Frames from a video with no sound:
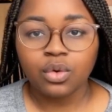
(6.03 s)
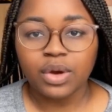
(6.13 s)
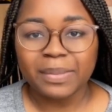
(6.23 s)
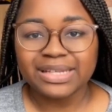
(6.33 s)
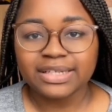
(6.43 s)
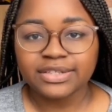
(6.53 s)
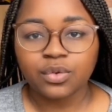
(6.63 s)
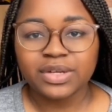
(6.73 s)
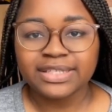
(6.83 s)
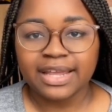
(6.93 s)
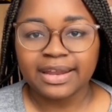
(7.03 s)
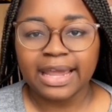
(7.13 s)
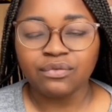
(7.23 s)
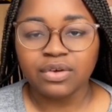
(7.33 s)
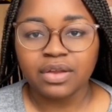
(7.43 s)
When my sister was
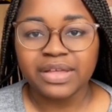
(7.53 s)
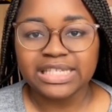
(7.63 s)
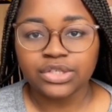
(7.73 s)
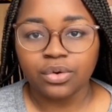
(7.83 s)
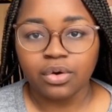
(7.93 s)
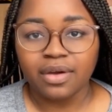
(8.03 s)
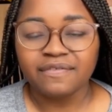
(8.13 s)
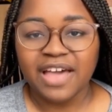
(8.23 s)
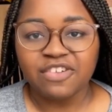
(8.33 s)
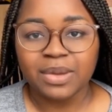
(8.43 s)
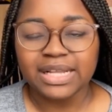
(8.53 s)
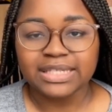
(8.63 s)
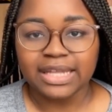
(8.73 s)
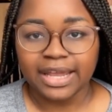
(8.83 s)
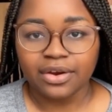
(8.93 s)
standing in front of his door five
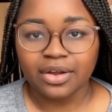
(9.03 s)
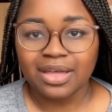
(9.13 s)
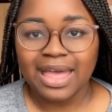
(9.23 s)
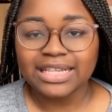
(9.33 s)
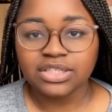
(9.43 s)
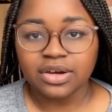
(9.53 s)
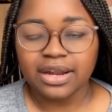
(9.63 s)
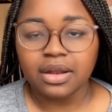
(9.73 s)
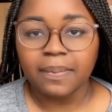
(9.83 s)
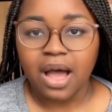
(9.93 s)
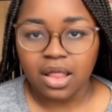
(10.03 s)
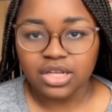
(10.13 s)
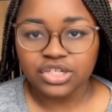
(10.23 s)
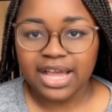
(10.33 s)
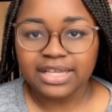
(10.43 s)
minutes later, he started
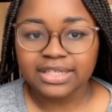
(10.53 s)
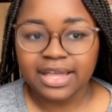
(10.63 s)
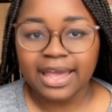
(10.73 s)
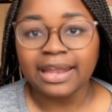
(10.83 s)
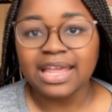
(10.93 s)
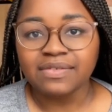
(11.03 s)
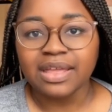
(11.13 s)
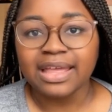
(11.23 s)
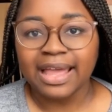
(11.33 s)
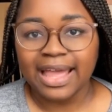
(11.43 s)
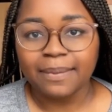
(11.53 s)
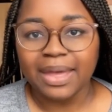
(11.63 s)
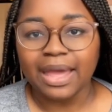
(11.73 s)
apologizing and even came